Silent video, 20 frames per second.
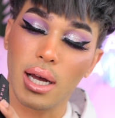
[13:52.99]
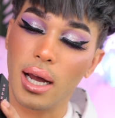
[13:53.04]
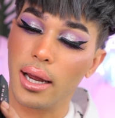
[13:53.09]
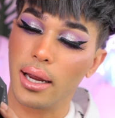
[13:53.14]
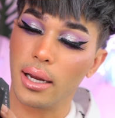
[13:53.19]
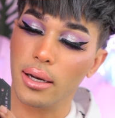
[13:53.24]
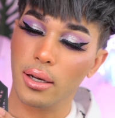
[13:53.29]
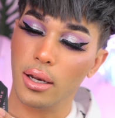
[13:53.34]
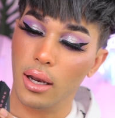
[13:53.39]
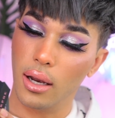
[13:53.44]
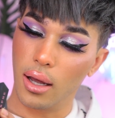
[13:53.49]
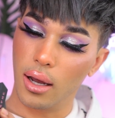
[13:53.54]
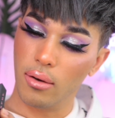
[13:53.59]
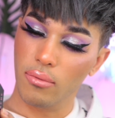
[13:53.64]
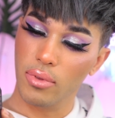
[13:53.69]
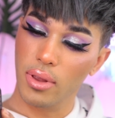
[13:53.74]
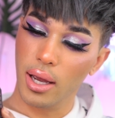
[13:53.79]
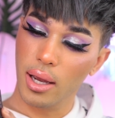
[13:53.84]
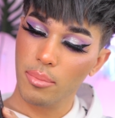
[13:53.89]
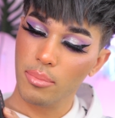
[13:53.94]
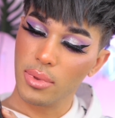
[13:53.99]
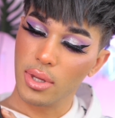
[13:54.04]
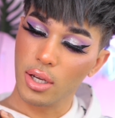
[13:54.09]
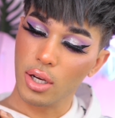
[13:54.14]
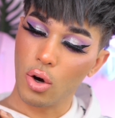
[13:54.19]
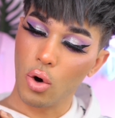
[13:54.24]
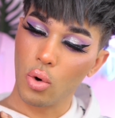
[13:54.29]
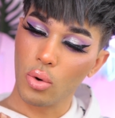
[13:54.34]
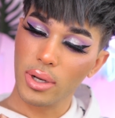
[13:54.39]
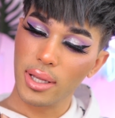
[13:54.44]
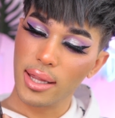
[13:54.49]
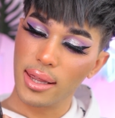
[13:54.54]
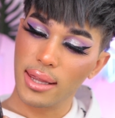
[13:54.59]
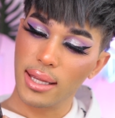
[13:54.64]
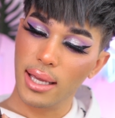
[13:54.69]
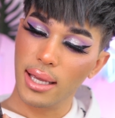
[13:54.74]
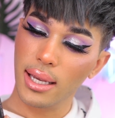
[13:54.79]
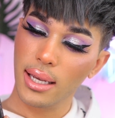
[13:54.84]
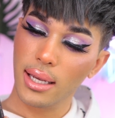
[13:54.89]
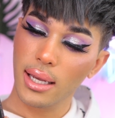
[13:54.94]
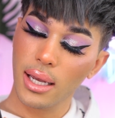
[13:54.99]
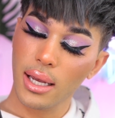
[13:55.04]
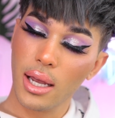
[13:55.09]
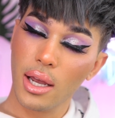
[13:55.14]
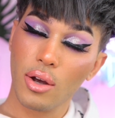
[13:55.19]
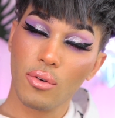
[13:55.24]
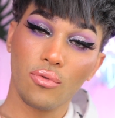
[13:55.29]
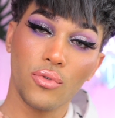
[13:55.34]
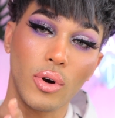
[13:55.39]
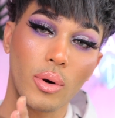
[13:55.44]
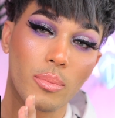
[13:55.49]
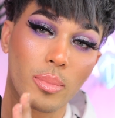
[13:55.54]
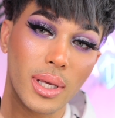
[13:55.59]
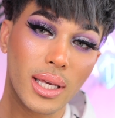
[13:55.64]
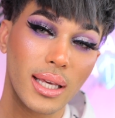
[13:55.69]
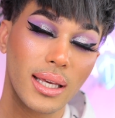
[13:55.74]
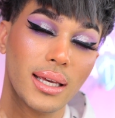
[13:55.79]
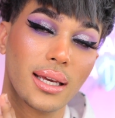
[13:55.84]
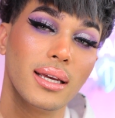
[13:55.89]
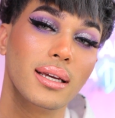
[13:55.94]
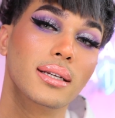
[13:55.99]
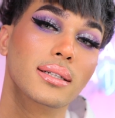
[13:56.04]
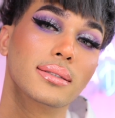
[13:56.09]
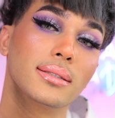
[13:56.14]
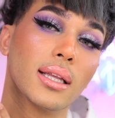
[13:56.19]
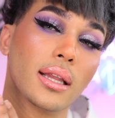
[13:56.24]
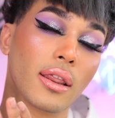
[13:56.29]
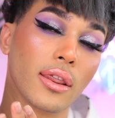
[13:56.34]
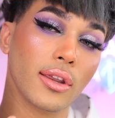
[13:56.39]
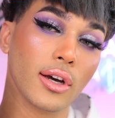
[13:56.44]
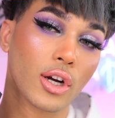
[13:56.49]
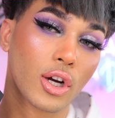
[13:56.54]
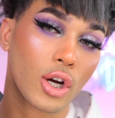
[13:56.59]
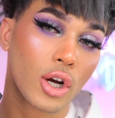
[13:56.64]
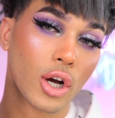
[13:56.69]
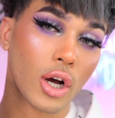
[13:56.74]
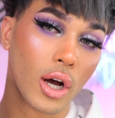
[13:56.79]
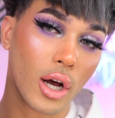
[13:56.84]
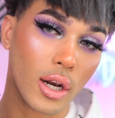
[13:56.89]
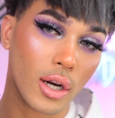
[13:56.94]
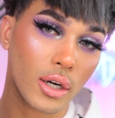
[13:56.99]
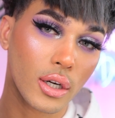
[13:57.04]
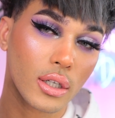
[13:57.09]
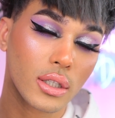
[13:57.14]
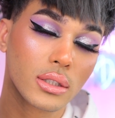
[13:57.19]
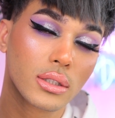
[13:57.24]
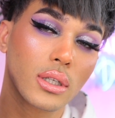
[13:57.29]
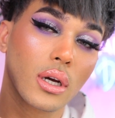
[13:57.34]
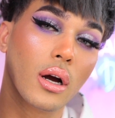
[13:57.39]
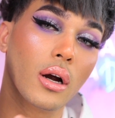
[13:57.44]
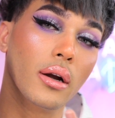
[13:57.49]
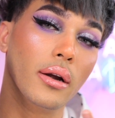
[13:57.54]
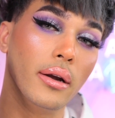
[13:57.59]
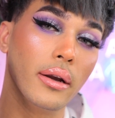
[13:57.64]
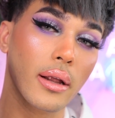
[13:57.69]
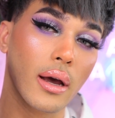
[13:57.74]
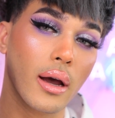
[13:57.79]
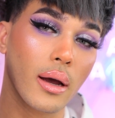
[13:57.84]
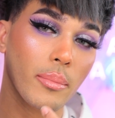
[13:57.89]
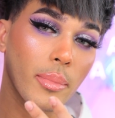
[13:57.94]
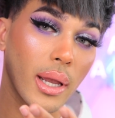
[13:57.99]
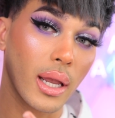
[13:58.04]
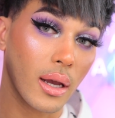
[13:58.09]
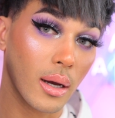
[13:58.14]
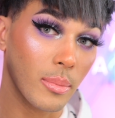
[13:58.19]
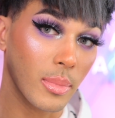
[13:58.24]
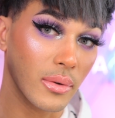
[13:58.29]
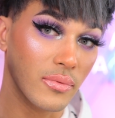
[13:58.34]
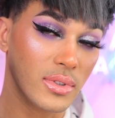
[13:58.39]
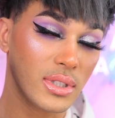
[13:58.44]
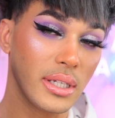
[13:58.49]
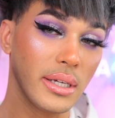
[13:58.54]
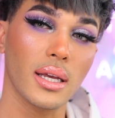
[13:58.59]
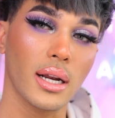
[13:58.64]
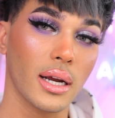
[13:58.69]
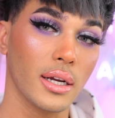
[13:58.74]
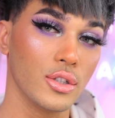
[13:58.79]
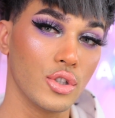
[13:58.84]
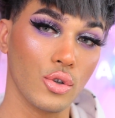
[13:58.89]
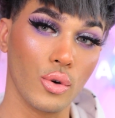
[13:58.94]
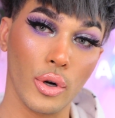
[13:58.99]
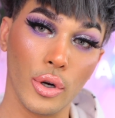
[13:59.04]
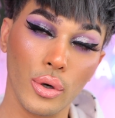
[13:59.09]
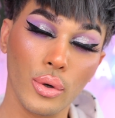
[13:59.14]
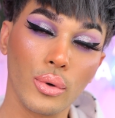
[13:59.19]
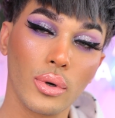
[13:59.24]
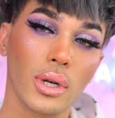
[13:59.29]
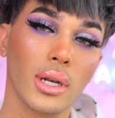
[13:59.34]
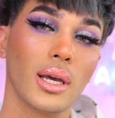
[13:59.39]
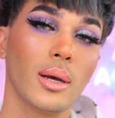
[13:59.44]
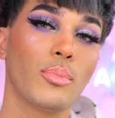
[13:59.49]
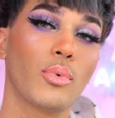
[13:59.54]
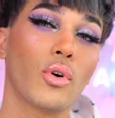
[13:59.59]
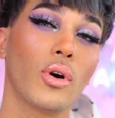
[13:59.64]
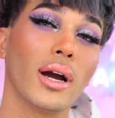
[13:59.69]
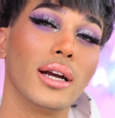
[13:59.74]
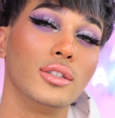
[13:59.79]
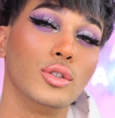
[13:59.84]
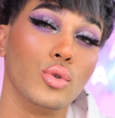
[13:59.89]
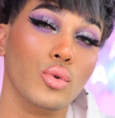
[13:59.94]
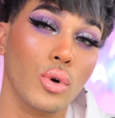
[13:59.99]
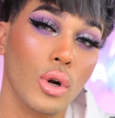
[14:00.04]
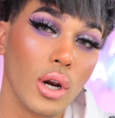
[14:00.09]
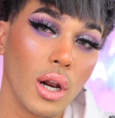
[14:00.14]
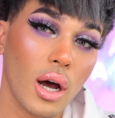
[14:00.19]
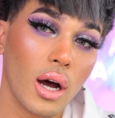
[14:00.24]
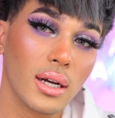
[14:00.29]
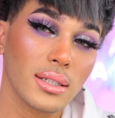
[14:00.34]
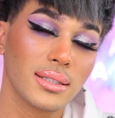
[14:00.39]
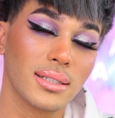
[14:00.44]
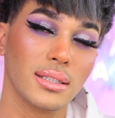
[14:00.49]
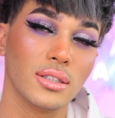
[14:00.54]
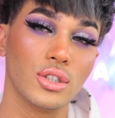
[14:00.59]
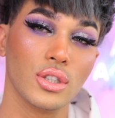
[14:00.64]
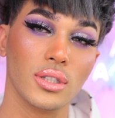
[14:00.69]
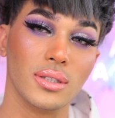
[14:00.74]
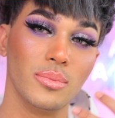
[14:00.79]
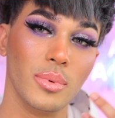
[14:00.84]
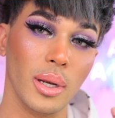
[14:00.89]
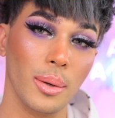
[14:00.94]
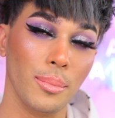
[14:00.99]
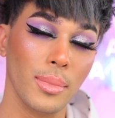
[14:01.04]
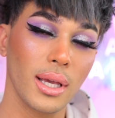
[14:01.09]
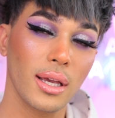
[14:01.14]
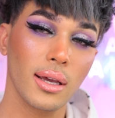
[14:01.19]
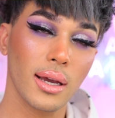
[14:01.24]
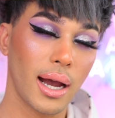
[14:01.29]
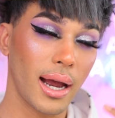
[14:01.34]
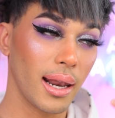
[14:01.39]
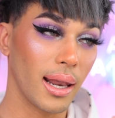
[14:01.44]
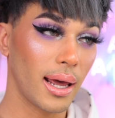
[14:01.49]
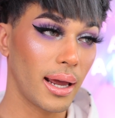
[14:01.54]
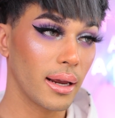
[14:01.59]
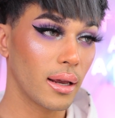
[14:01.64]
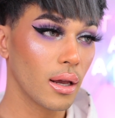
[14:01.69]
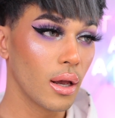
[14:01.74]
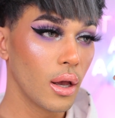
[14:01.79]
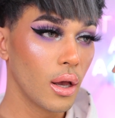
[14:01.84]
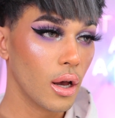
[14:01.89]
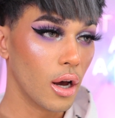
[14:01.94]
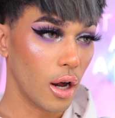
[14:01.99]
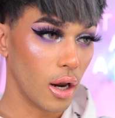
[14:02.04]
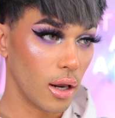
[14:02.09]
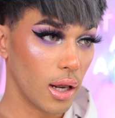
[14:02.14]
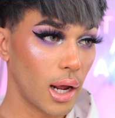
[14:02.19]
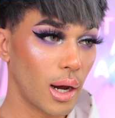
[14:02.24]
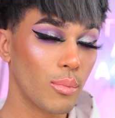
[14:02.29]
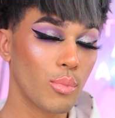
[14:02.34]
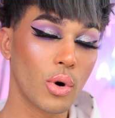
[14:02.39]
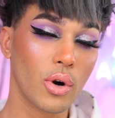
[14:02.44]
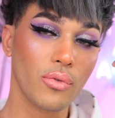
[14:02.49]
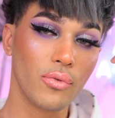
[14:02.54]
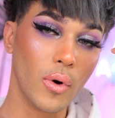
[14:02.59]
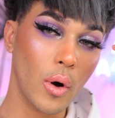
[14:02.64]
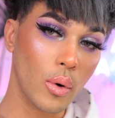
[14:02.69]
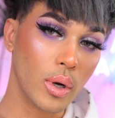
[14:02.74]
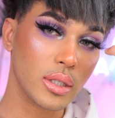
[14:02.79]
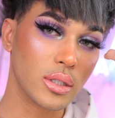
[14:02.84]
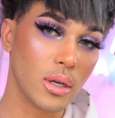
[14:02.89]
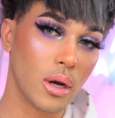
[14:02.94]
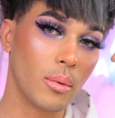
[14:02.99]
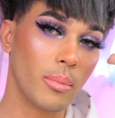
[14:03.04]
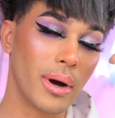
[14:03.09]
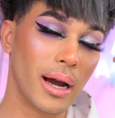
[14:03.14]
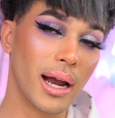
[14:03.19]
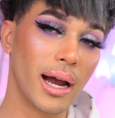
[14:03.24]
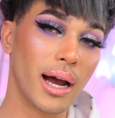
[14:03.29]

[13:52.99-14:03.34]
I love them. The only thing for me is the colors are not my cup of tea. I do a nude lip or I do gloss. That's just been me. I like a lot more focus on my